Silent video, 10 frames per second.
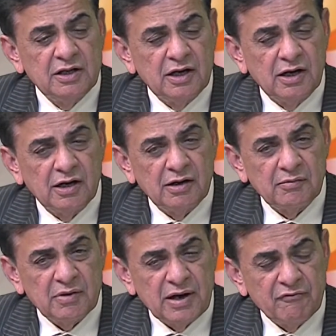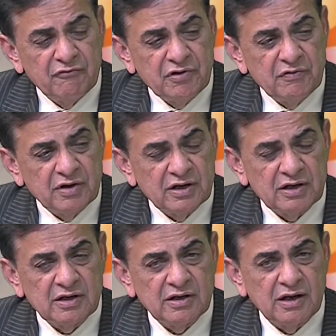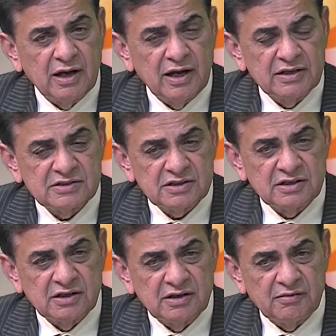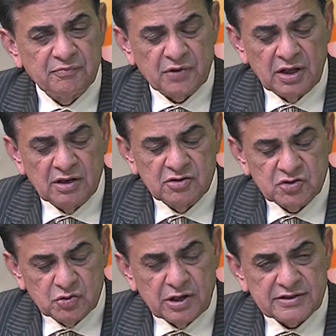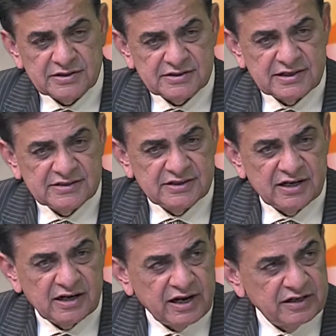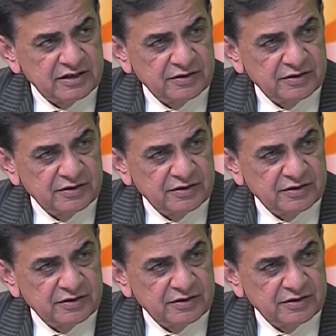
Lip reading: everyone has should exercise their right